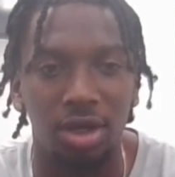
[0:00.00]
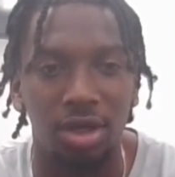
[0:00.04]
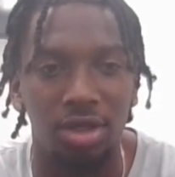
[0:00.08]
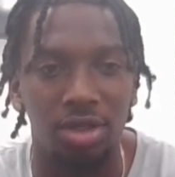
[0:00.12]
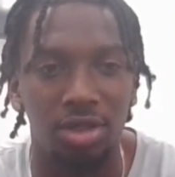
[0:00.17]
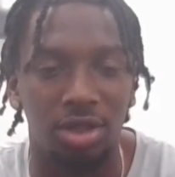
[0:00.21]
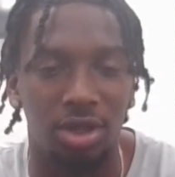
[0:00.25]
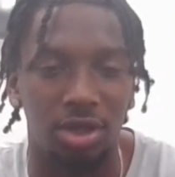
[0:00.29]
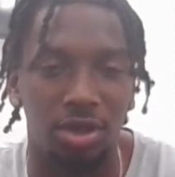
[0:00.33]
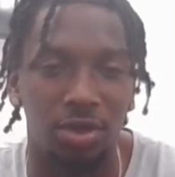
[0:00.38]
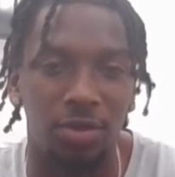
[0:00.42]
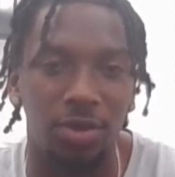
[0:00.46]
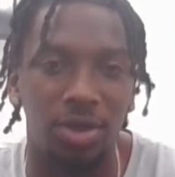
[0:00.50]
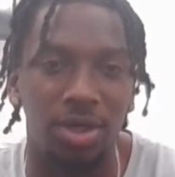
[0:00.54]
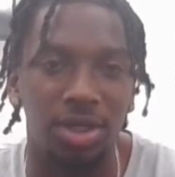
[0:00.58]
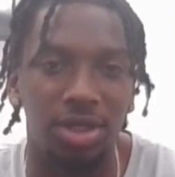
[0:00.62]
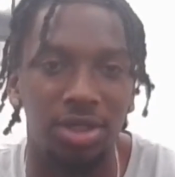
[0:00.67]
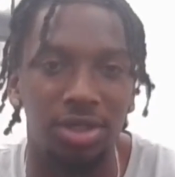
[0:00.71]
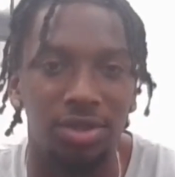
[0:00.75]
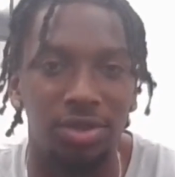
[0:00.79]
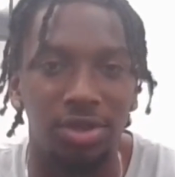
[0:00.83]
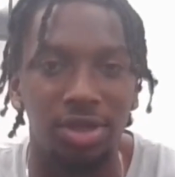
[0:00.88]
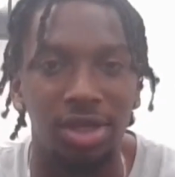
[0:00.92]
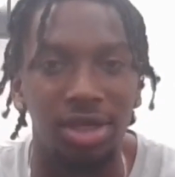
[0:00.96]
So it
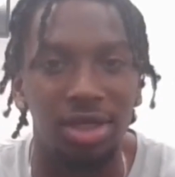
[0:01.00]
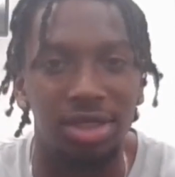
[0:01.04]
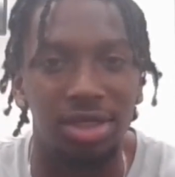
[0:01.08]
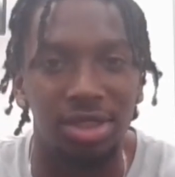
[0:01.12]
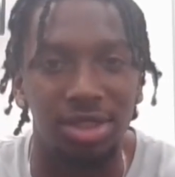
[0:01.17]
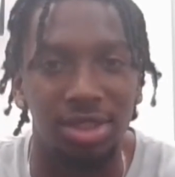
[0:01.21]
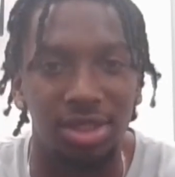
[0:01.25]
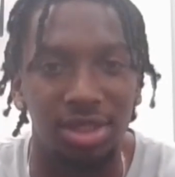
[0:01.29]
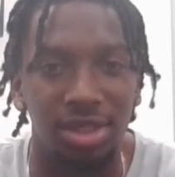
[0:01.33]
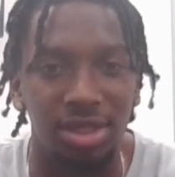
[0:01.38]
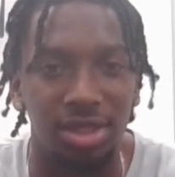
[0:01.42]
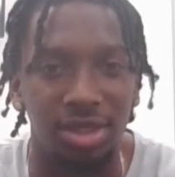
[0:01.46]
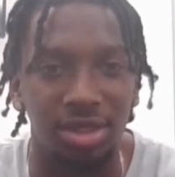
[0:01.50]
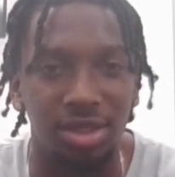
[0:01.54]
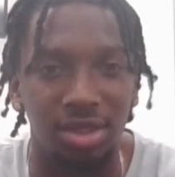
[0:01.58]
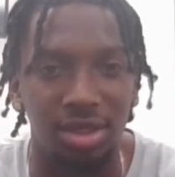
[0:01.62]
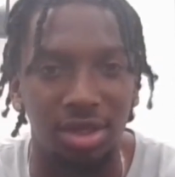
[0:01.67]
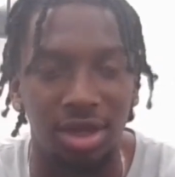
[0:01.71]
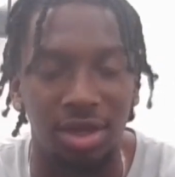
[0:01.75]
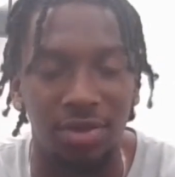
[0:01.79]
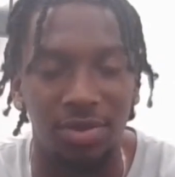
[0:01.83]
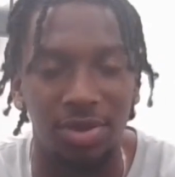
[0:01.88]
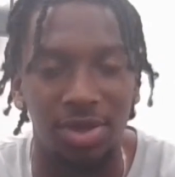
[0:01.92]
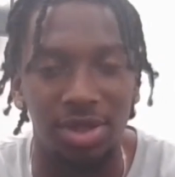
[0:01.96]
was unique to see
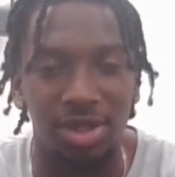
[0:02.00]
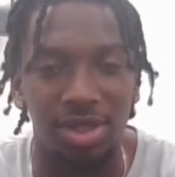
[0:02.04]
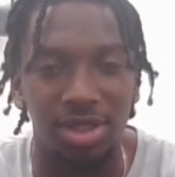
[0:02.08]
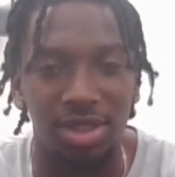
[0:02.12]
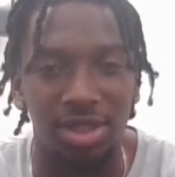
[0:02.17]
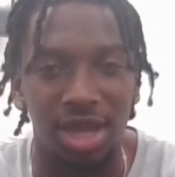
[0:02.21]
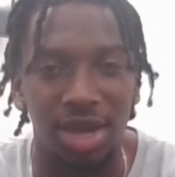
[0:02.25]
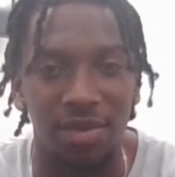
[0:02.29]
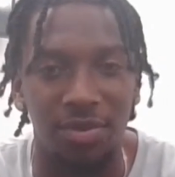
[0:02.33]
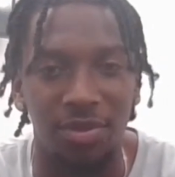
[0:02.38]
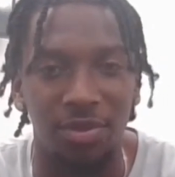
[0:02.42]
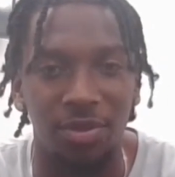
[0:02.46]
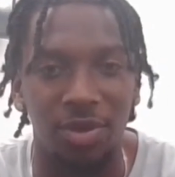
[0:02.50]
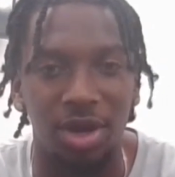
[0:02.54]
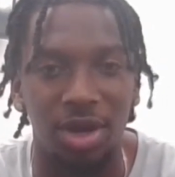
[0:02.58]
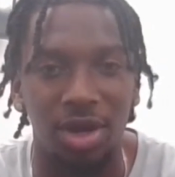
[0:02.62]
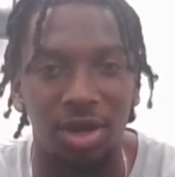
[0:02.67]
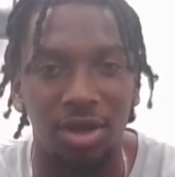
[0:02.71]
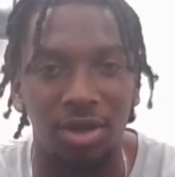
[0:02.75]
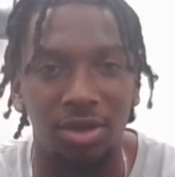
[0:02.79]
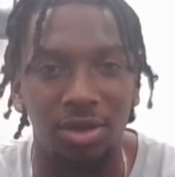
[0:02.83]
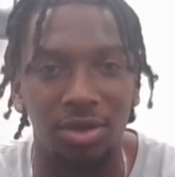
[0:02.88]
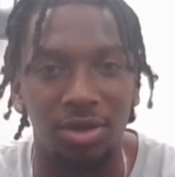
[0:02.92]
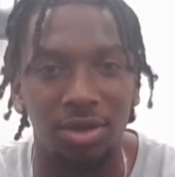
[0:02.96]
that this time
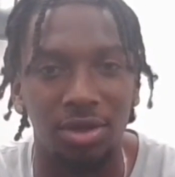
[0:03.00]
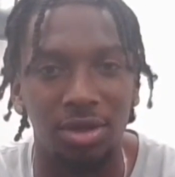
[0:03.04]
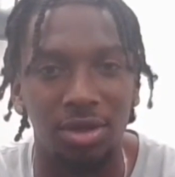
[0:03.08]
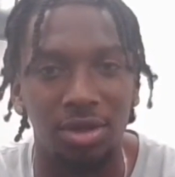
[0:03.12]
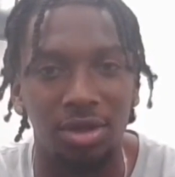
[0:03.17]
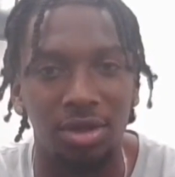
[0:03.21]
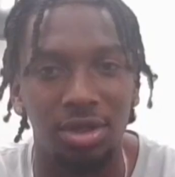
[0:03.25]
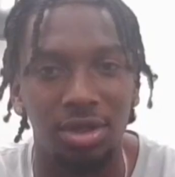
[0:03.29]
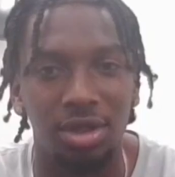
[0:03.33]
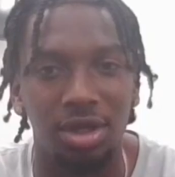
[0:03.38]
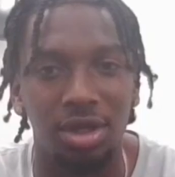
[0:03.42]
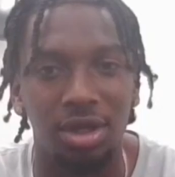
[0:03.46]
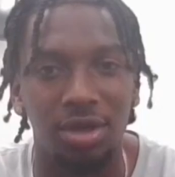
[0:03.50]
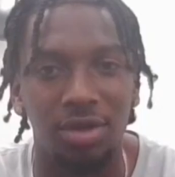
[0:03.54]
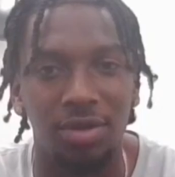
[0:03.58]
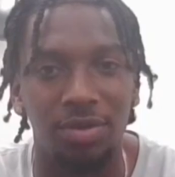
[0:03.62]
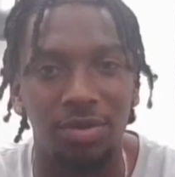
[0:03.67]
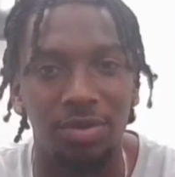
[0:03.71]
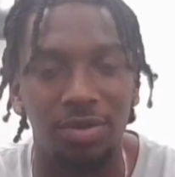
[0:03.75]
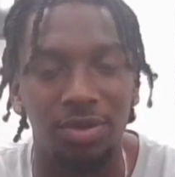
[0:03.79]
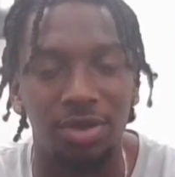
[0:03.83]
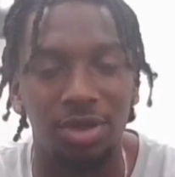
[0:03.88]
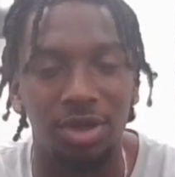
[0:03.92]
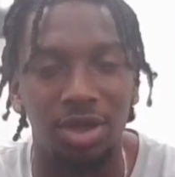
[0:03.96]
around,
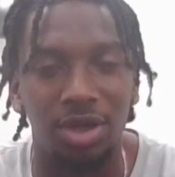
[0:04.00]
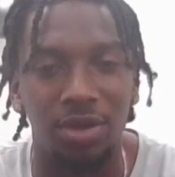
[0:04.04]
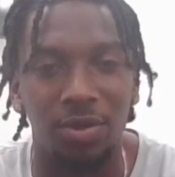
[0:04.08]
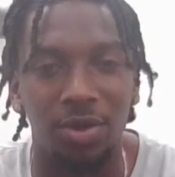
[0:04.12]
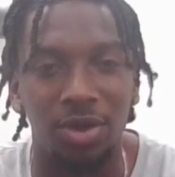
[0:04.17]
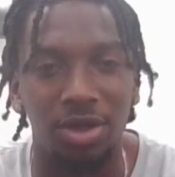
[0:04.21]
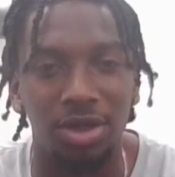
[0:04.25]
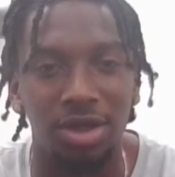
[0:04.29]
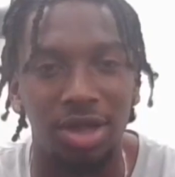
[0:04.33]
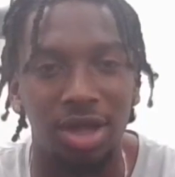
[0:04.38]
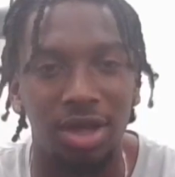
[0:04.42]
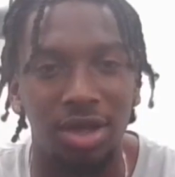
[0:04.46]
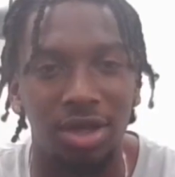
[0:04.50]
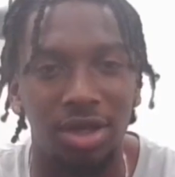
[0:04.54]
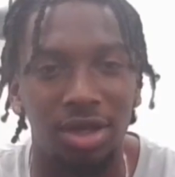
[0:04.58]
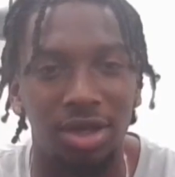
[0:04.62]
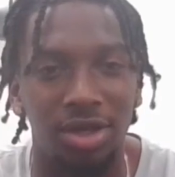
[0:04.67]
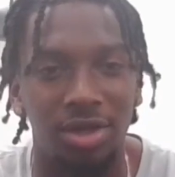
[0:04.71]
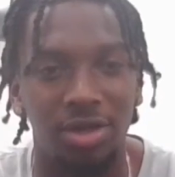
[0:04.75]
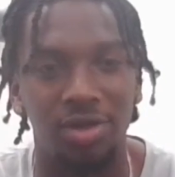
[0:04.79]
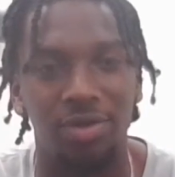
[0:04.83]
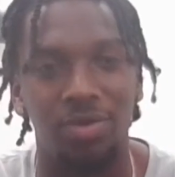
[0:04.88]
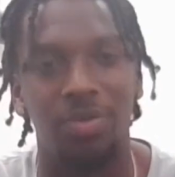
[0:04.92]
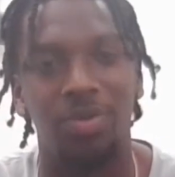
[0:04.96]
it worked out
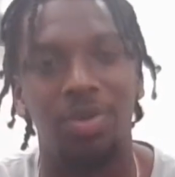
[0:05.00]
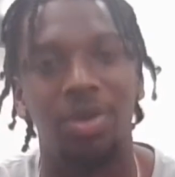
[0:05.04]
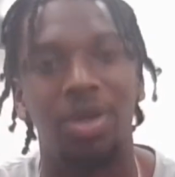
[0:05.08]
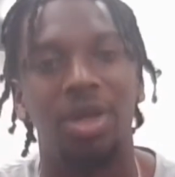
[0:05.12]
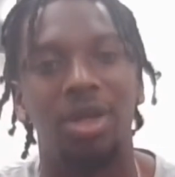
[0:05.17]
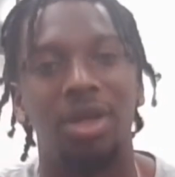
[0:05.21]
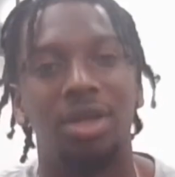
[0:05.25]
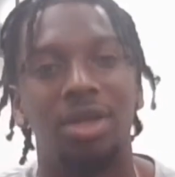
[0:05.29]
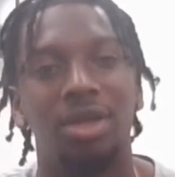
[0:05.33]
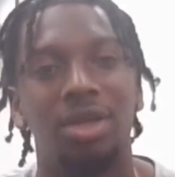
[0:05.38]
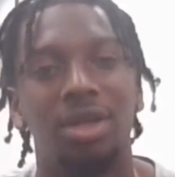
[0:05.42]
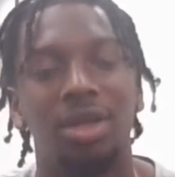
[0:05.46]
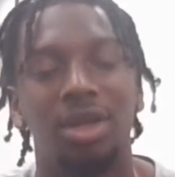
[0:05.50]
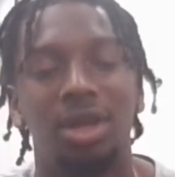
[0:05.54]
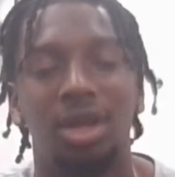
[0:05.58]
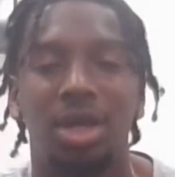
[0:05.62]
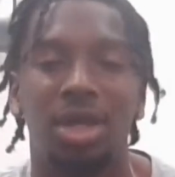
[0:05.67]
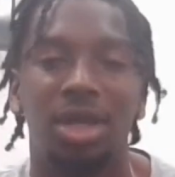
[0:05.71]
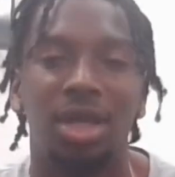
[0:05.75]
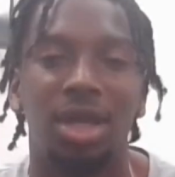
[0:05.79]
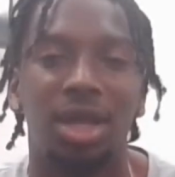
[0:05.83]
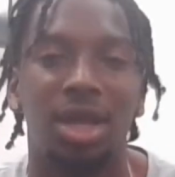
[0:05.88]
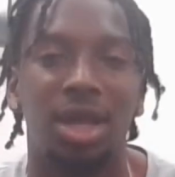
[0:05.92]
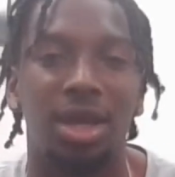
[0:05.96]
here. But
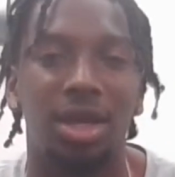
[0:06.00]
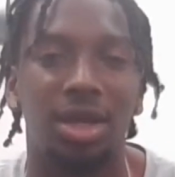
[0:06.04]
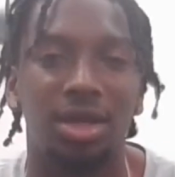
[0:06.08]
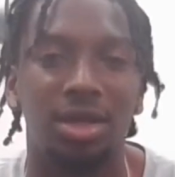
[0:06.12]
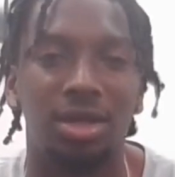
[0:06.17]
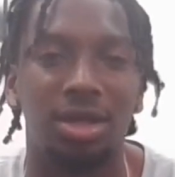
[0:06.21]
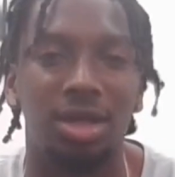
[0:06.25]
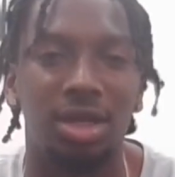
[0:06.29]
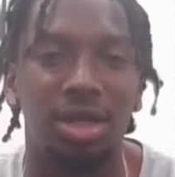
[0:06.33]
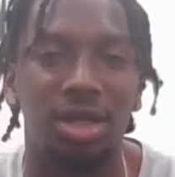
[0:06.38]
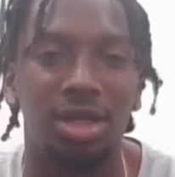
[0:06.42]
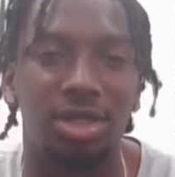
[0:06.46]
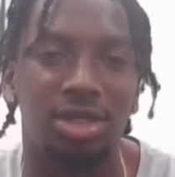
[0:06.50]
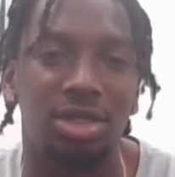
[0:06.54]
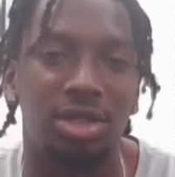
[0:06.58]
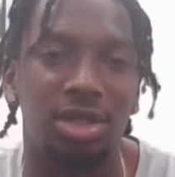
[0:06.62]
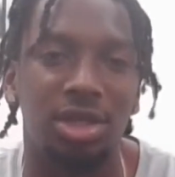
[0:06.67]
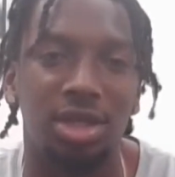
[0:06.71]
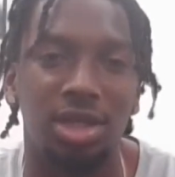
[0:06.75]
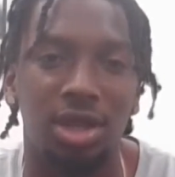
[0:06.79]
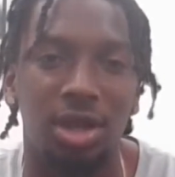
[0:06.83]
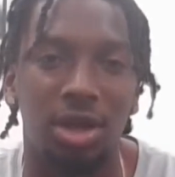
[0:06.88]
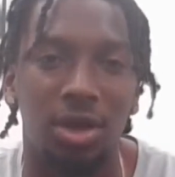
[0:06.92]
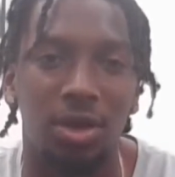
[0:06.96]
yeah,
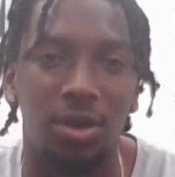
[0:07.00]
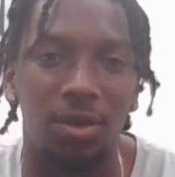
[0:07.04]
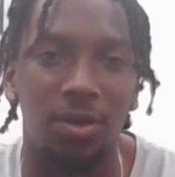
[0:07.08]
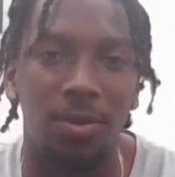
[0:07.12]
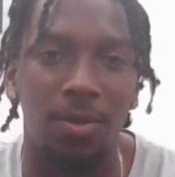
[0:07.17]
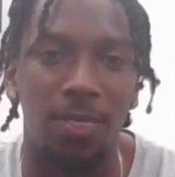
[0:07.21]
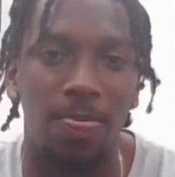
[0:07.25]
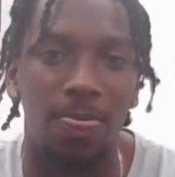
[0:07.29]
initially, no.